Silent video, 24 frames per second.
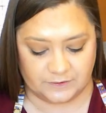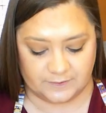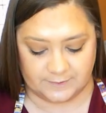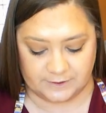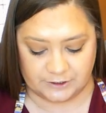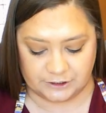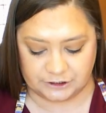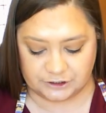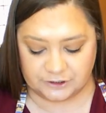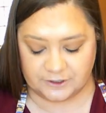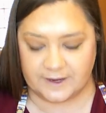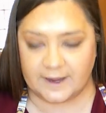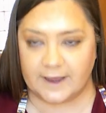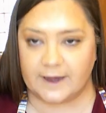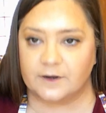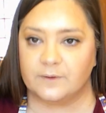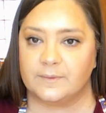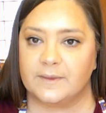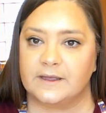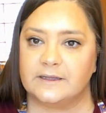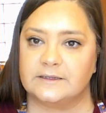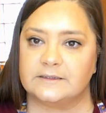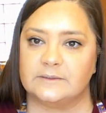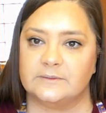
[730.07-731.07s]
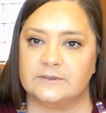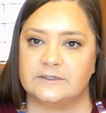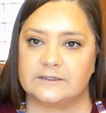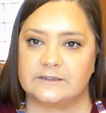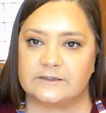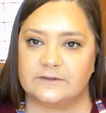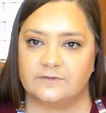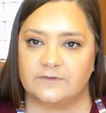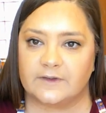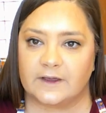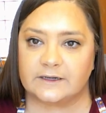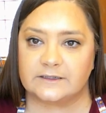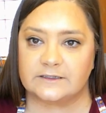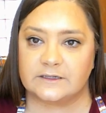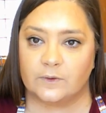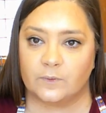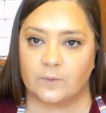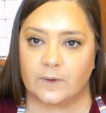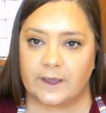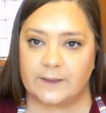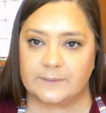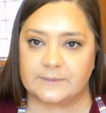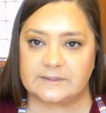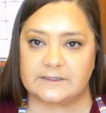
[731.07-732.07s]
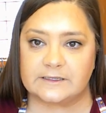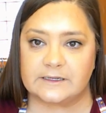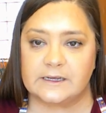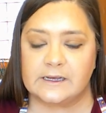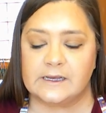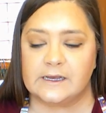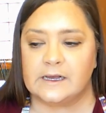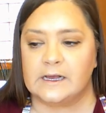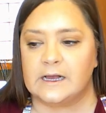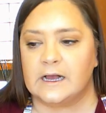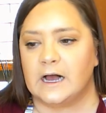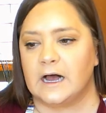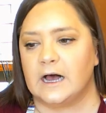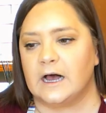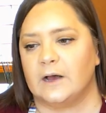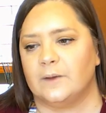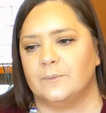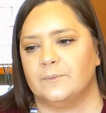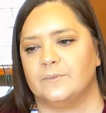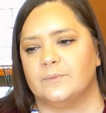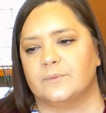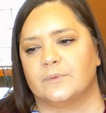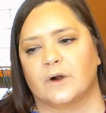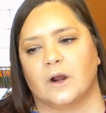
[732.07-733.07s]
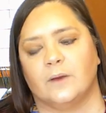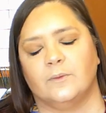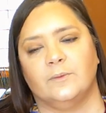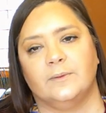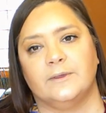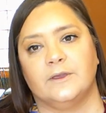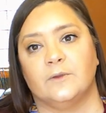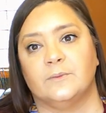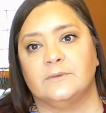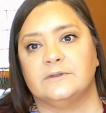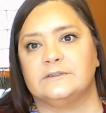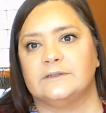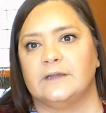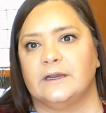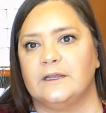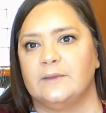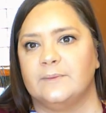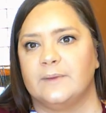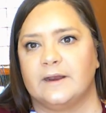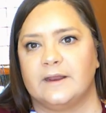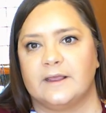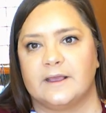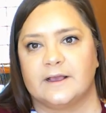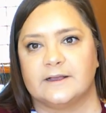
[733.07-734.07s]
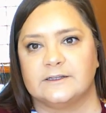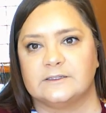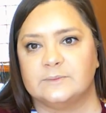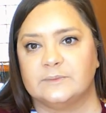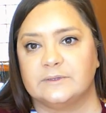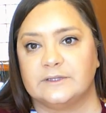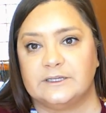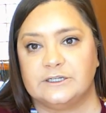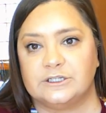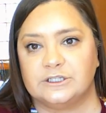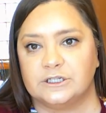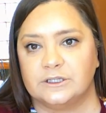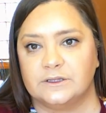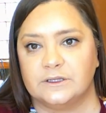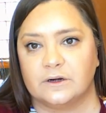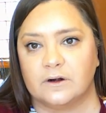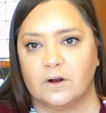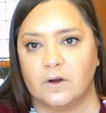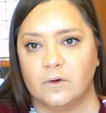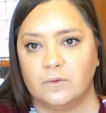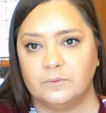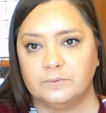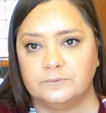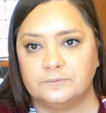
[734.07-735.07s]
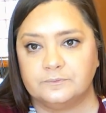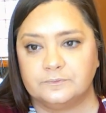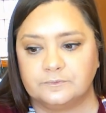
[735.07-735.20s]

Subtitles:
I'm going to show you how to make some disinfectant wipes. Probably almost anybody has bleach in their home.